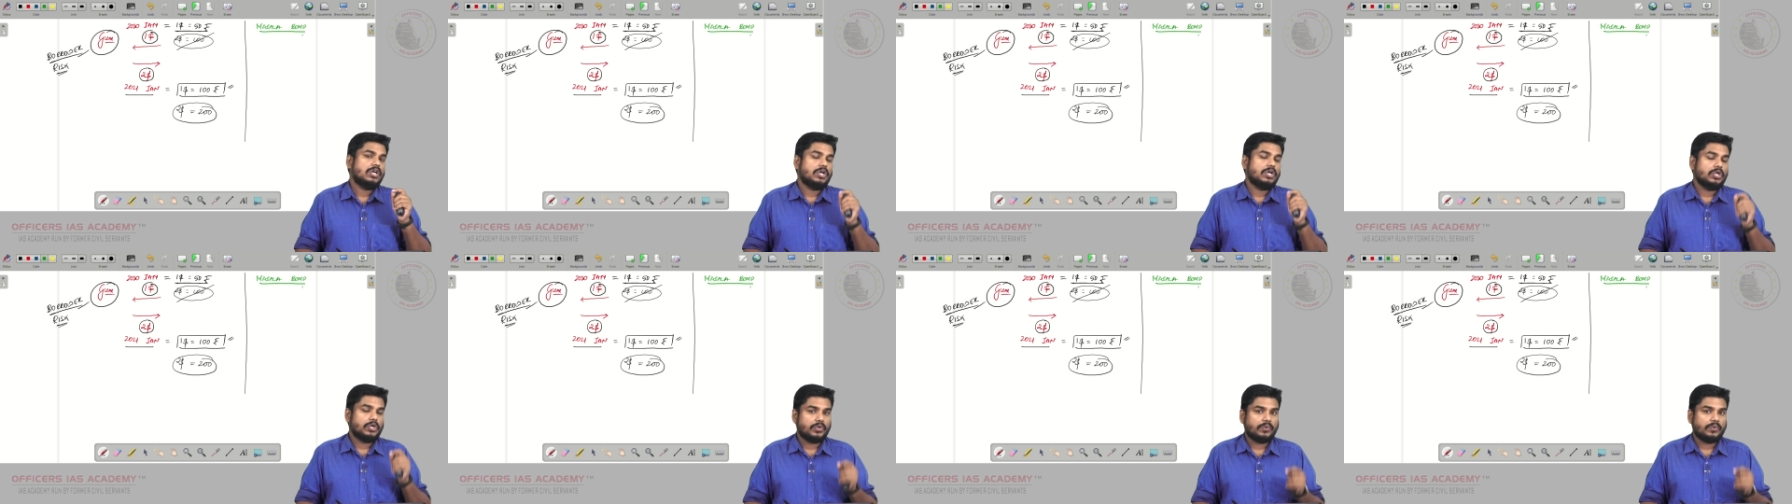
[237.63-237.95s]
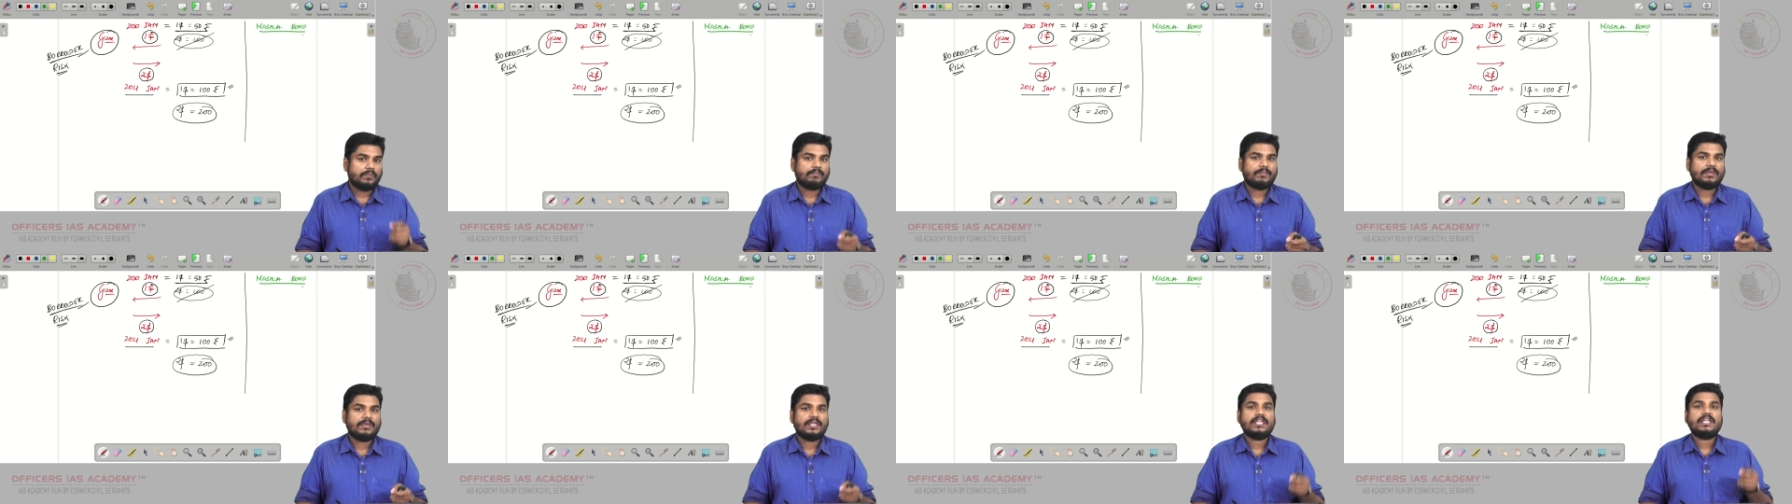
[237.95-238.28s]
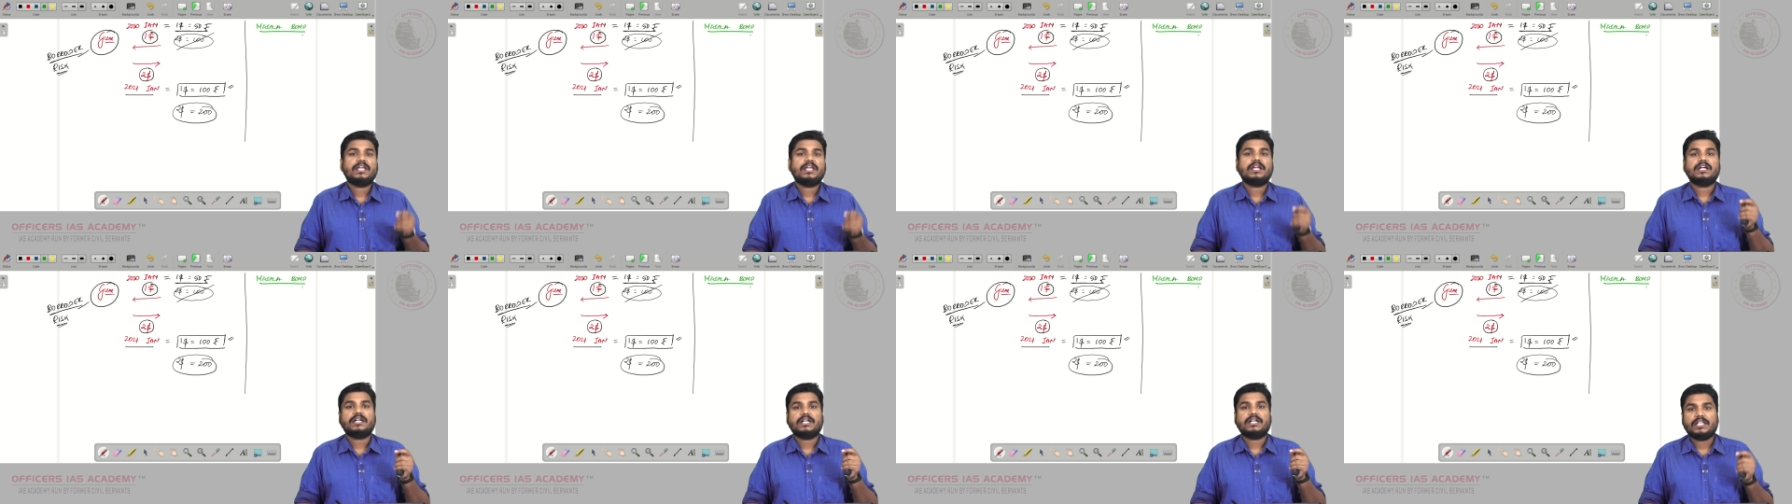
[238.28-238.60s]

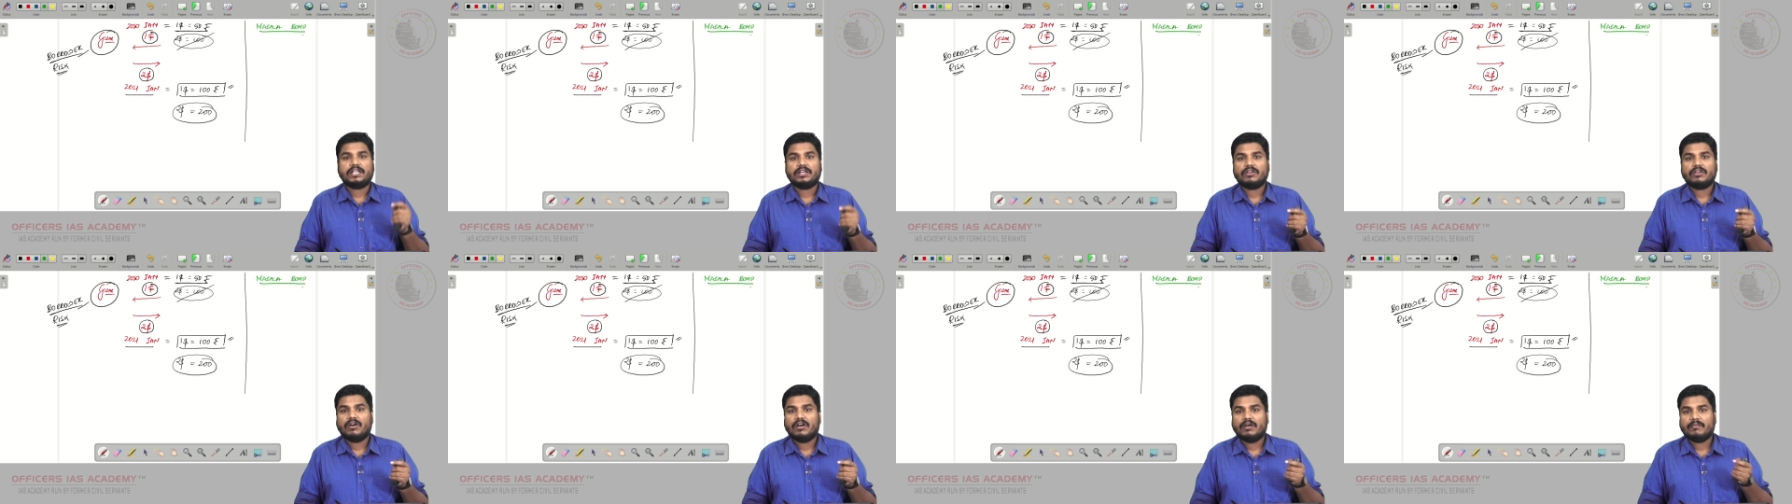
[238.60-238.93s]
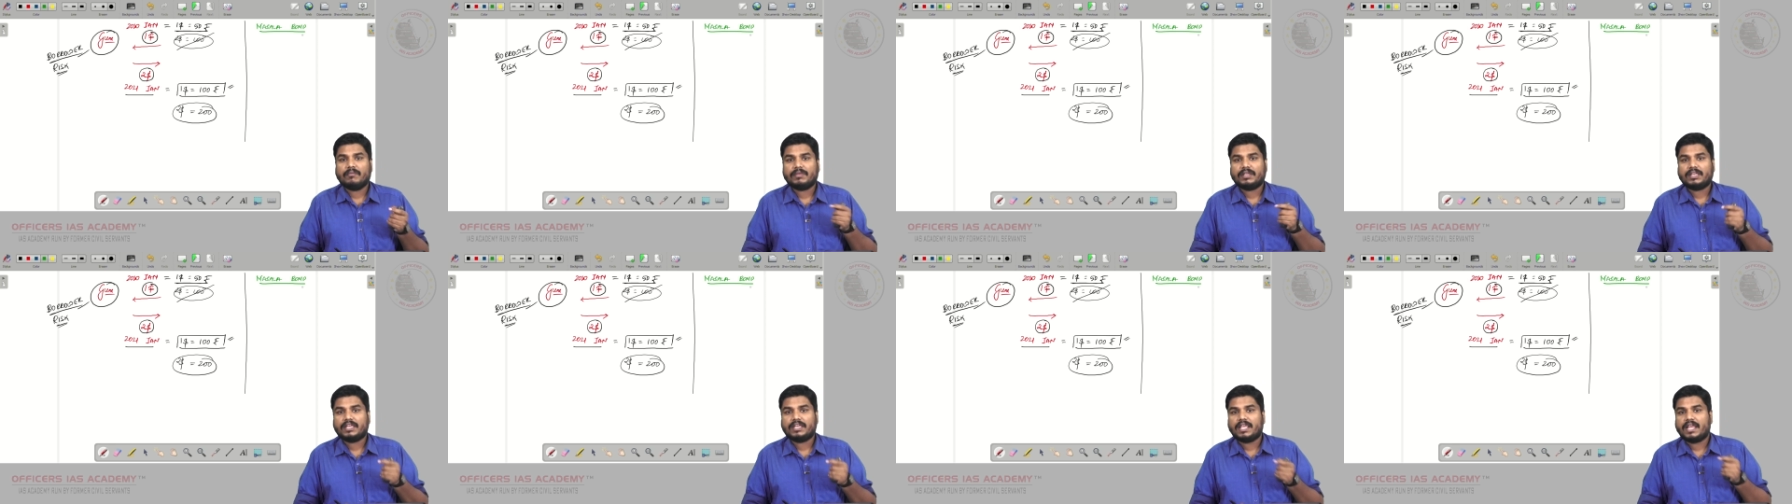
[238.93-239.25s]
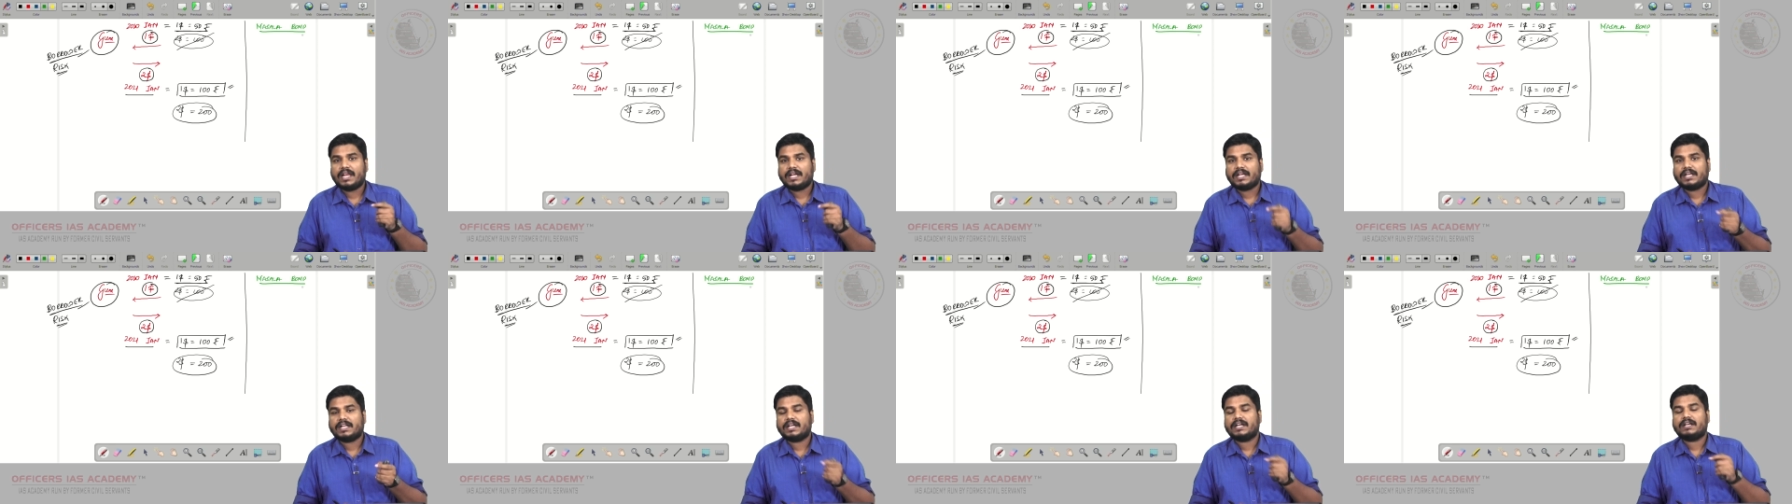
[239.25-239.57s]
rupee
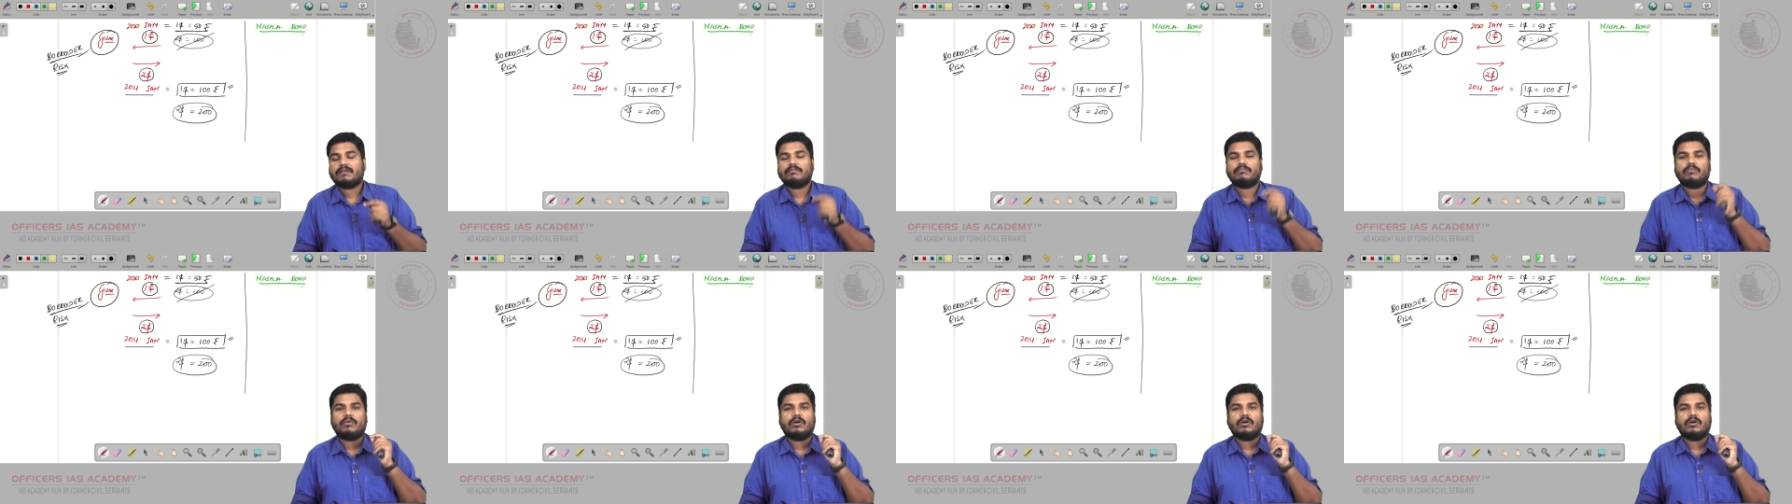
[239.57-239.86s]
denominated